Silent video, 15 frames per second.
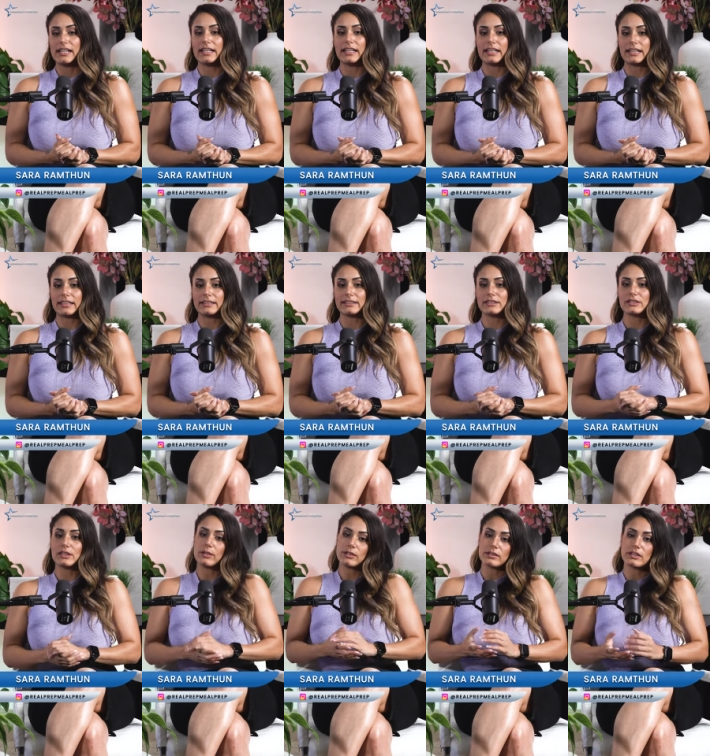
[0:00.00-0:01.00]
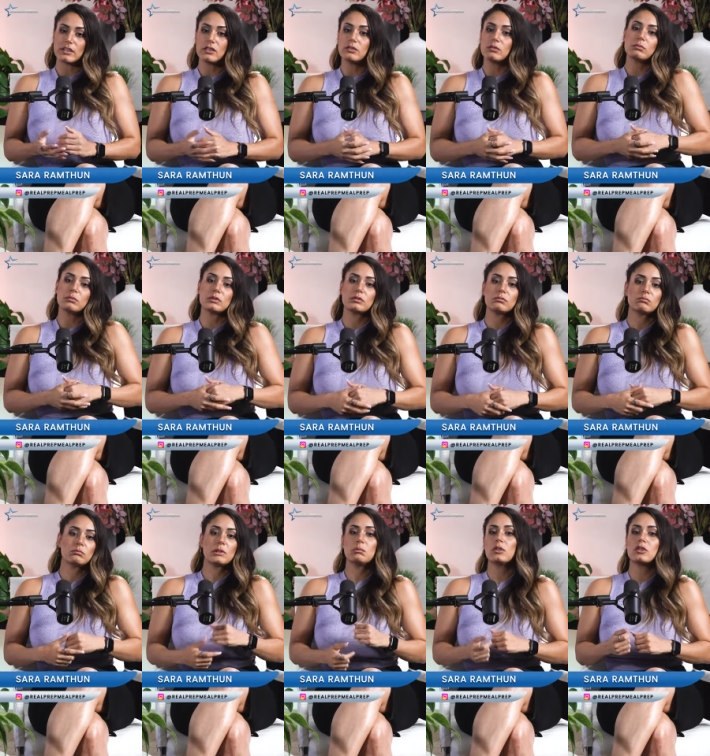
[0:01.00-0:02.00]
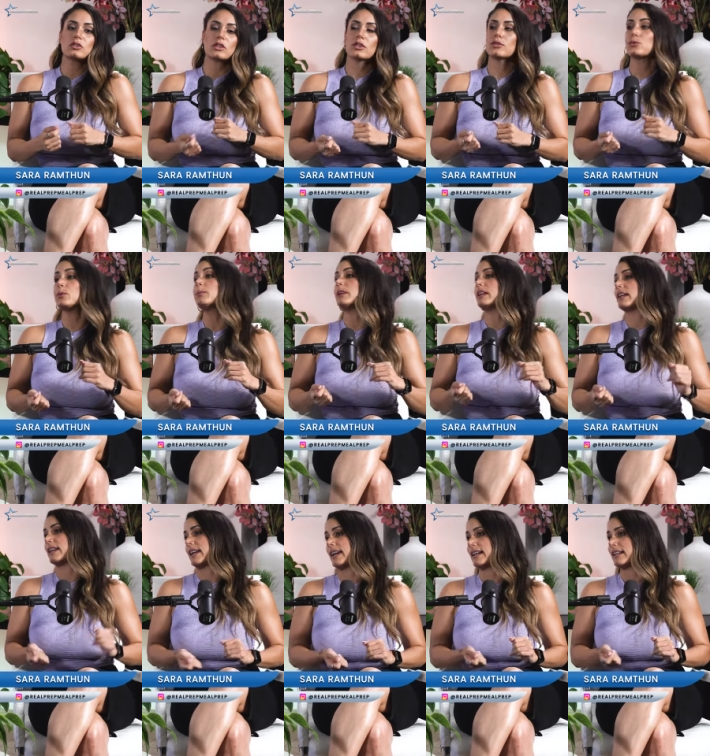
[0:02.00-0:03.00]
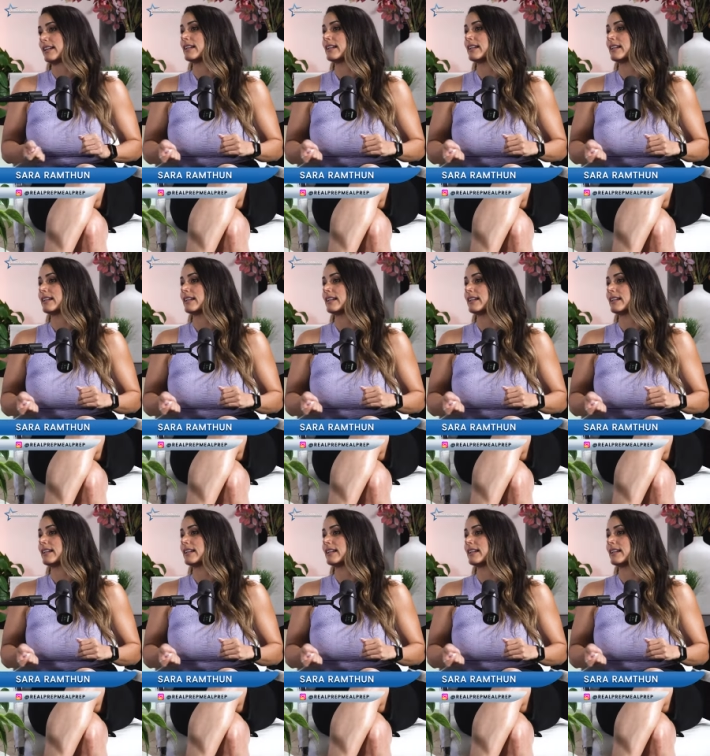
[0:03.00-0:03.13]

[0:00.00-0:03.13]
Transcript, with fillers: And so I was like, oh, well, maybe I'll start swimming again.